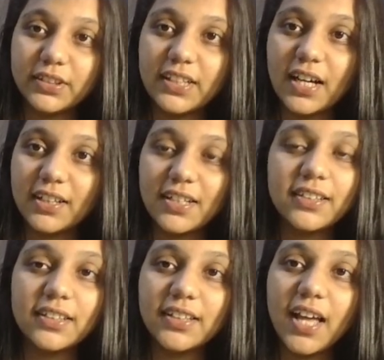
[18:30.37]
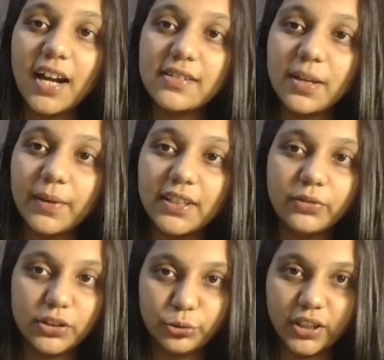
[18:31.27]
Naga Chaitanya and Samantha
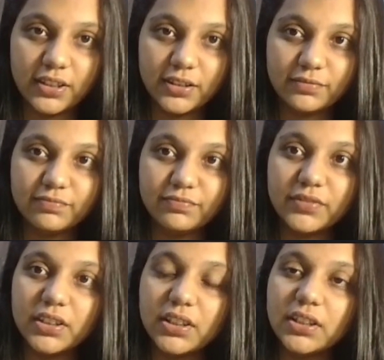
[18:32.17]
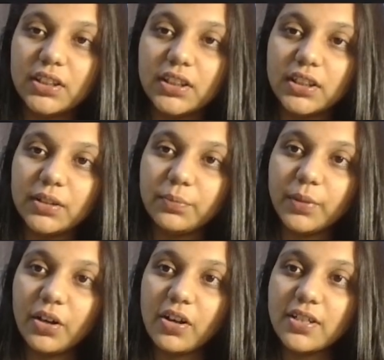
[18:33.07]
were together
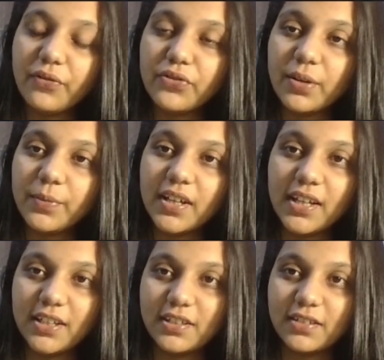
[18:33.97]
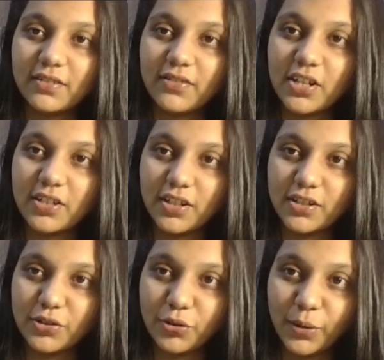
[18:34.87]
because of some heat, which is
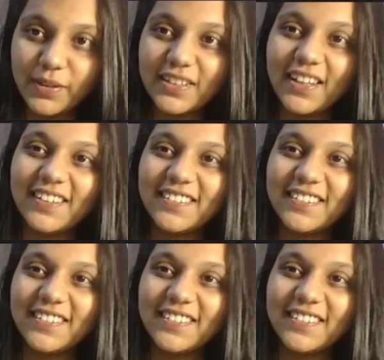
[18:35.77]
Shobita,